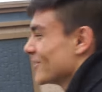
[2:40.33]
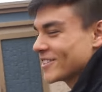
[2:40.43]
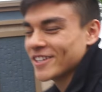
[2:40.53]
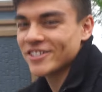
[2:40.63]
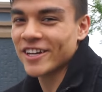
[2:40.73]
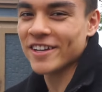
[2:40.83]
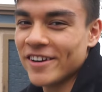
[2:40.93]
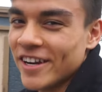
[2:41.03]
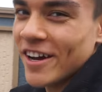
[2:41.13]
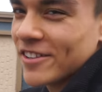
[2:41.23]
just gonna check in
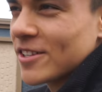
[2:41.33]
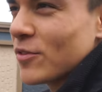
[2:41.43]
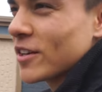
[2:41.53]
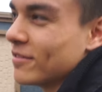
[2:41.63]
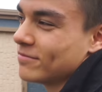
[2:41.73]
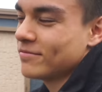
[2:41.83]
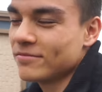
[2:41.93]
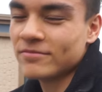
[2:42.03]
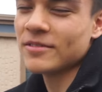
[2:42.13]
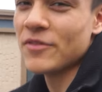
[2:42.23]
right now and see if we can
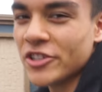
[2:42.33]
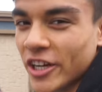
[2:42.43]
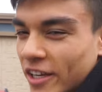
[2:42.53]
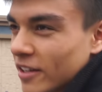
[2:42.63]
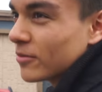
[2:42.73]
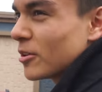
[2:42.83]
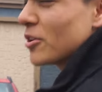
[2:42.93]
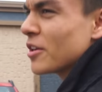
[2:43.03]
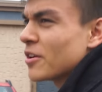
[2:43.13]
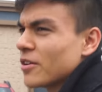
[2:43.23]
even check in.
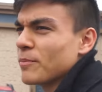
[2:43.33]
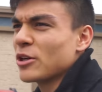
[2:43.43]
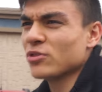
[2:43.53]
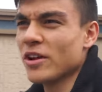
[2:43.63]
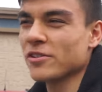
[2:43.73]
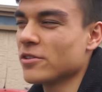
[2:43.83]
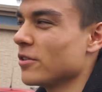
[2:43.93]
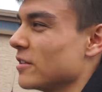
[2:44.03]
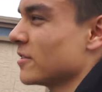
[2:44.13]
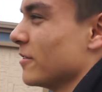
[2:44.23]
We're here about three hours
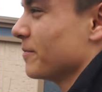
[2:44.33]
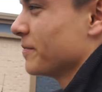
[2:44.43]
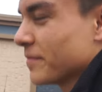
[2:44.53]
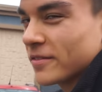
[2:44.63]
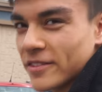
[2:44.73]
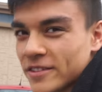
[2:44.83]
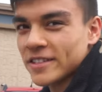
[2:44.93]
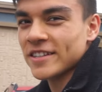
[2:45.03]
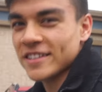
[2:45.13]
early, so we'll see.